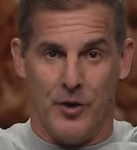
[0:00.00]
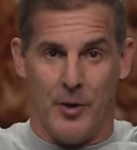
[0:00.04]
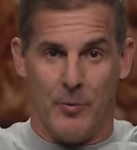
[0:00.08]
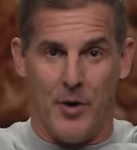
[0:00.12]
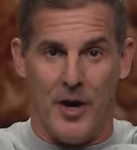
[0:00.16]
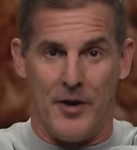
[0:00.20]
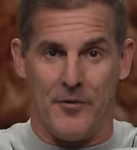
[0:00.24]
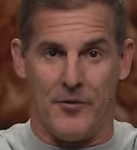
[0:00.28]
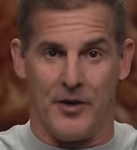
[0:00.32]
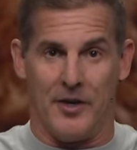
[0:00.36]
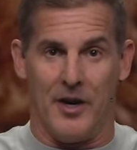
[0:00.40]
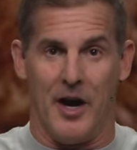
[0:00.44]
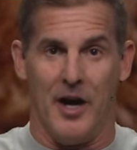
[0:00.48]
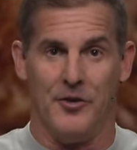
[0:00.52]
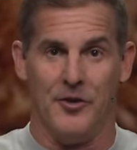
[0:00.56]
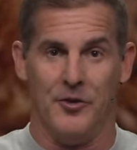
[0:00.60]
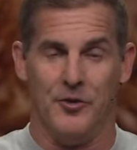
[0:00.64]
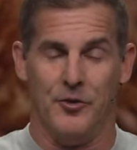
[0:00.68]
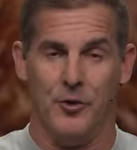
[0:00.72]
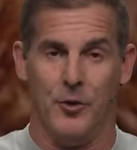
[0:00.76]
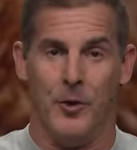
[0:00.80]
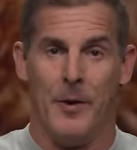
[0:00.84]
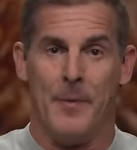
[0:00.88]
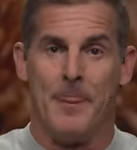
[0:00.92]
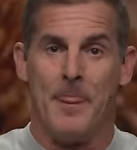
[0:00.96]
I'm ready for God to
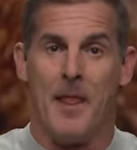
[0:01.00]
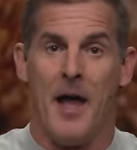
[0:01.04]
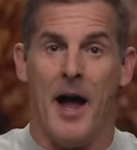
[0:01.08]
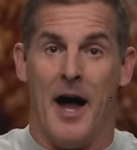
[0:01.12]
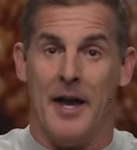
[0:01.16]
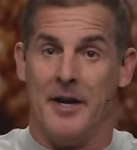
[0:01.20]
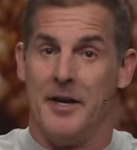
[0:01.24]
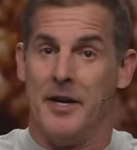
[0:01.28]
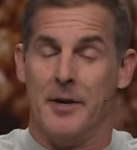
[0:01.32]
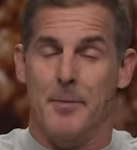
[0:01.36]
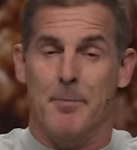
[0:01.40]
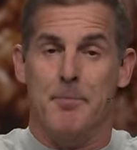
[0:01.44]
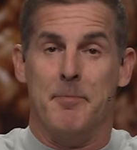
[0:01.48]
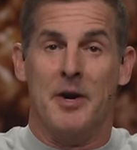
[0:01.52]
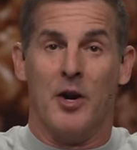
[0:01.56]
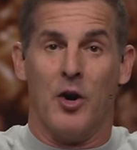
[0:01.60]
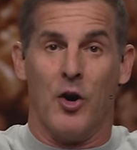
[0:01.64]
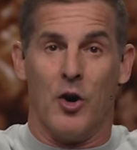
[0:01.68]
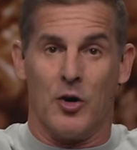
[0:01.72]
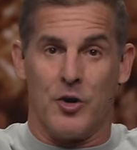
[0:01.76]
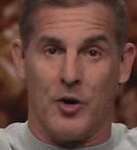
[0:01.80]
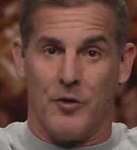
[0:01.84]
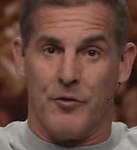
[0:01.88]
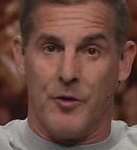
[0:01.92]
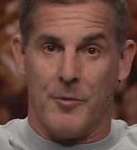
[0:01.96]
do, I need a
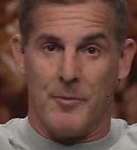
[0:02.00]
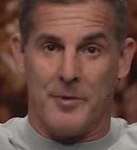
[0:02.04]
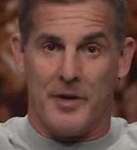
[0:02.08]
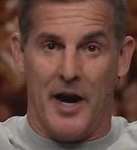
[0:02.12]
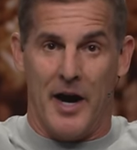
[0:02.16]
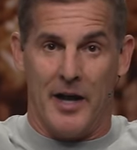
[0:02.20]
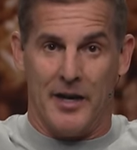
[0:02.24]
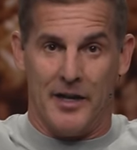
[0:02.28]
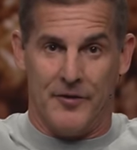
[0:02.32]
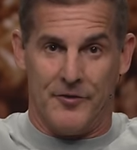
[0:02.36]
miracle from God.